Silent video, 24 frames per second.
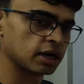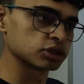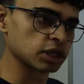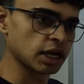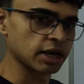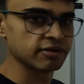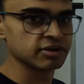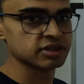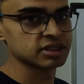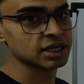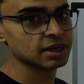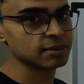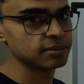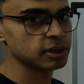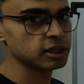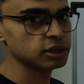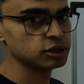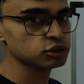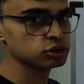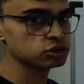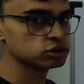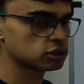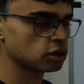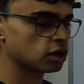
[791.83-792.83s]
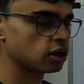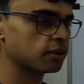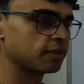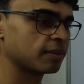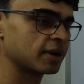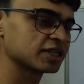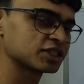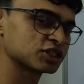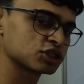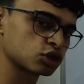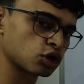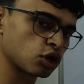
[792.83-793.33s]
So I was able to solve
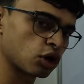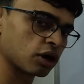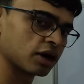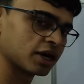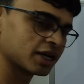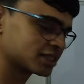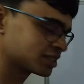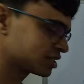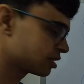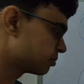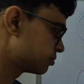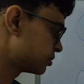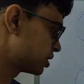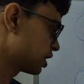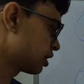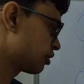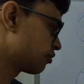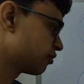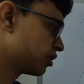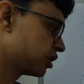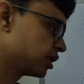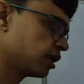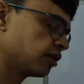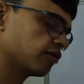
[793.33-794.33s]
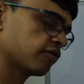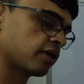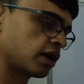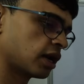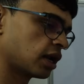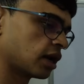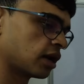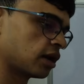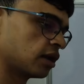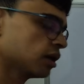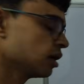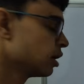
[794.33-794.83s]
my stronger subject within
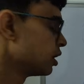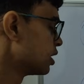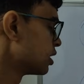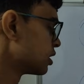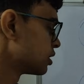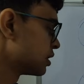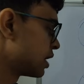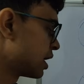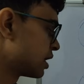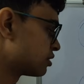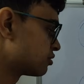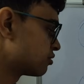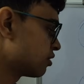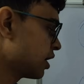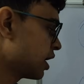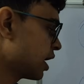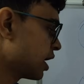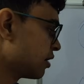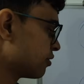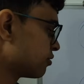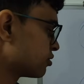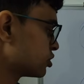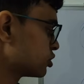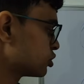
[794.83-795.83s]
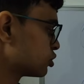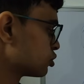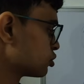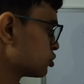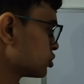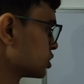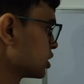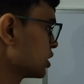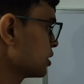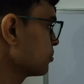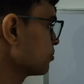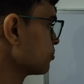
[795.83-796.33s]
1 hour. That's why I was
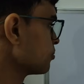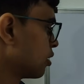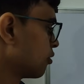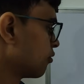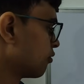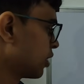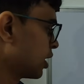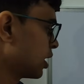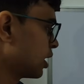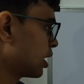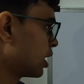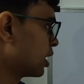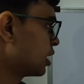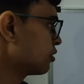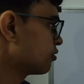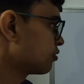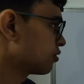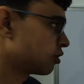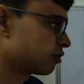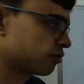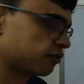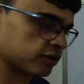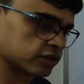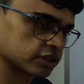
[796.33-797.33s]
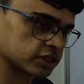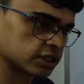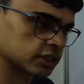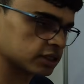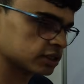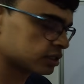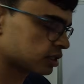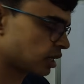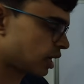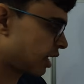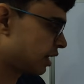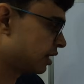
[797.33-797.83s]
choosing 1 hour for
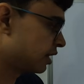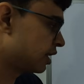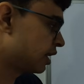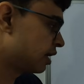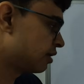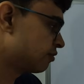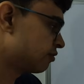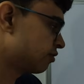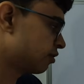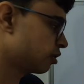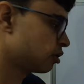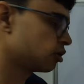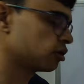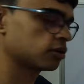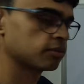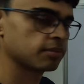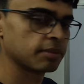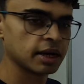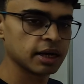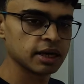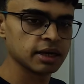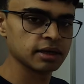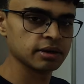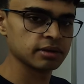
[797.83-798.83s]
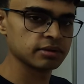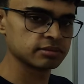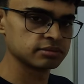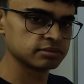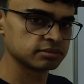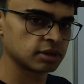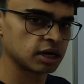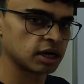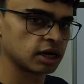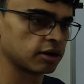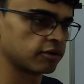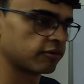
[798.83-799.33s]
physics, and then followed by
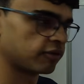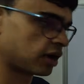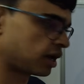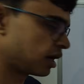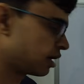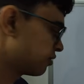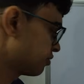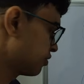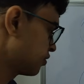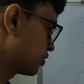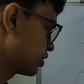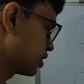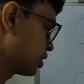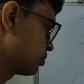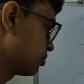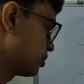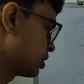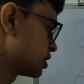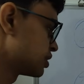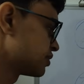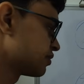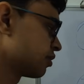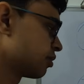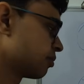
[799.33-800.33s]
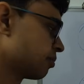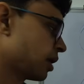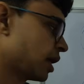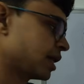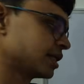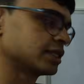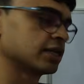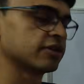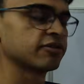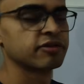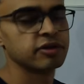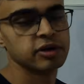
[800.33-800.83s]
1 hour 15 minutes for
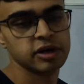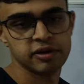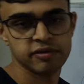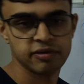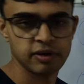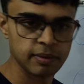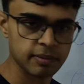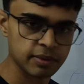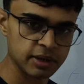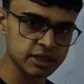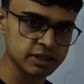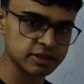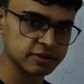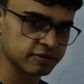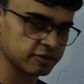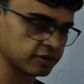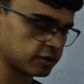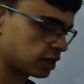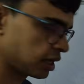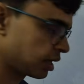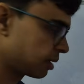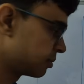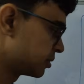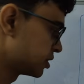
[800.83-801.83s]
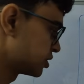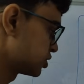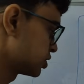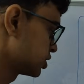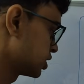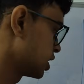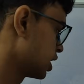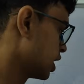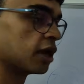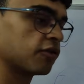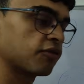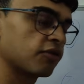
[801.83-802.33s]
maths and 45 minutes for
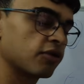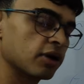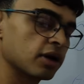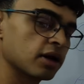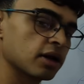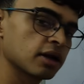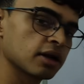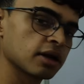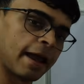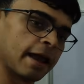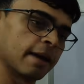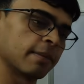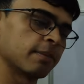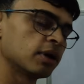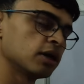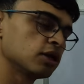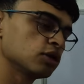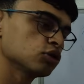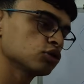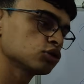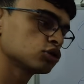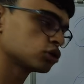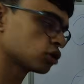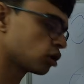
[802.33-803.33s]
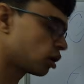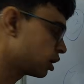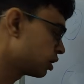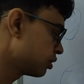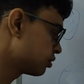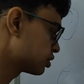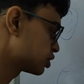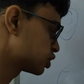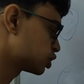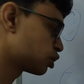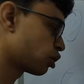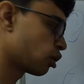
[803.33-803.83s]
chemistry. If you are able to solve
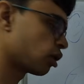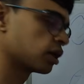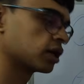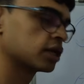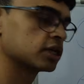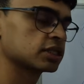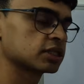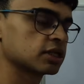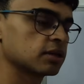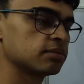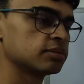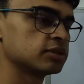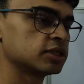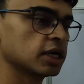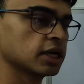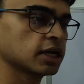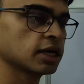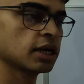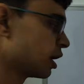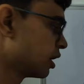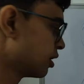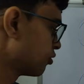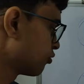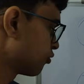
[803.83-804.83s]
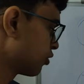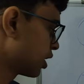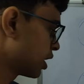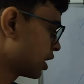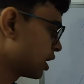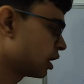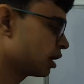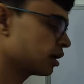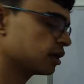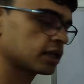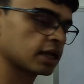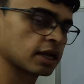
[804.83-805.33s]
your stronger subject in 1
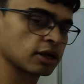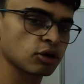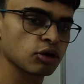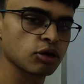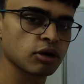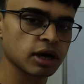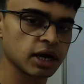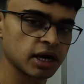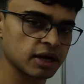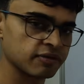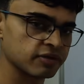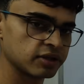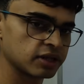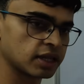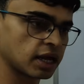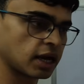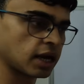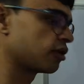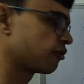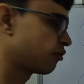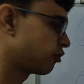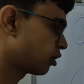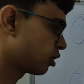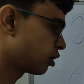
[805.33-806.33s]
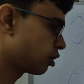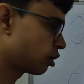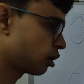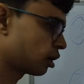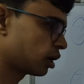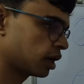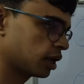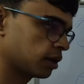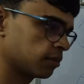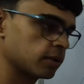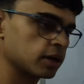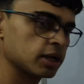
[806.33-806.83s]
hour, then go ahead with that. If you are
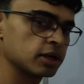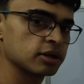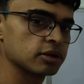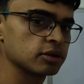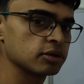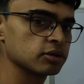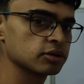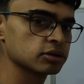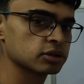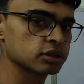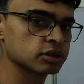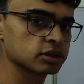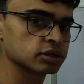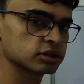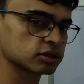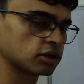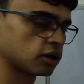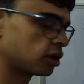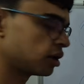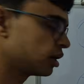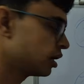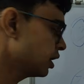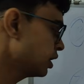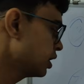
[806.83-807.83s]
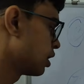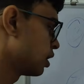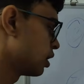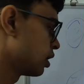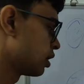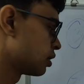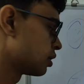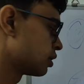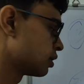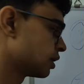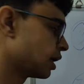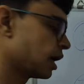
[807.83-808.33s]
not able to solve it,
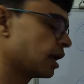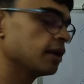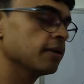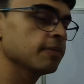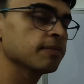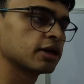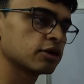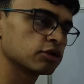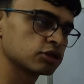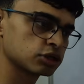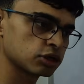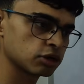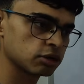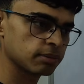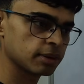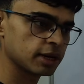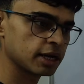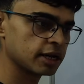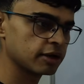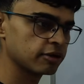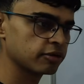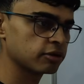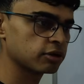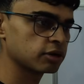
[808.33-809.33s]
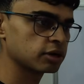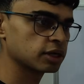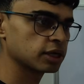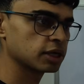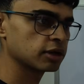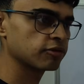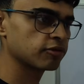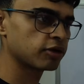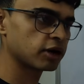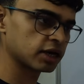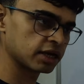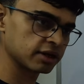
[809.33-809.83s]
then you should be
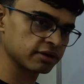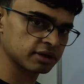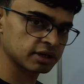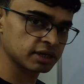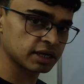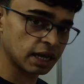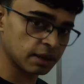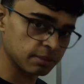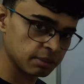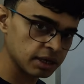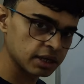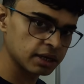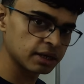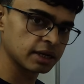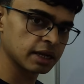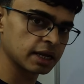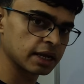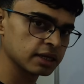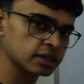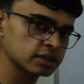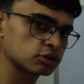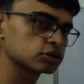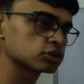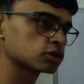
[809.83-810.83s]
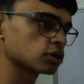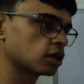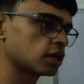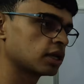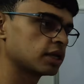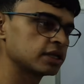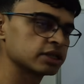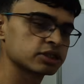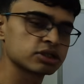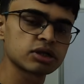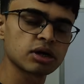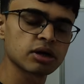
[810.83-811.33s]
devoting whatever time it takes to solve
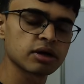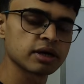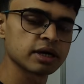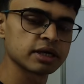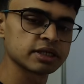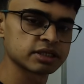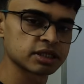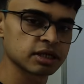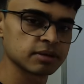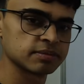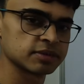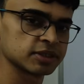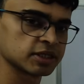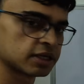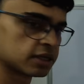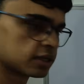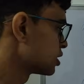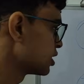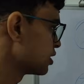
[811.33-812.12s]
the strongest subject.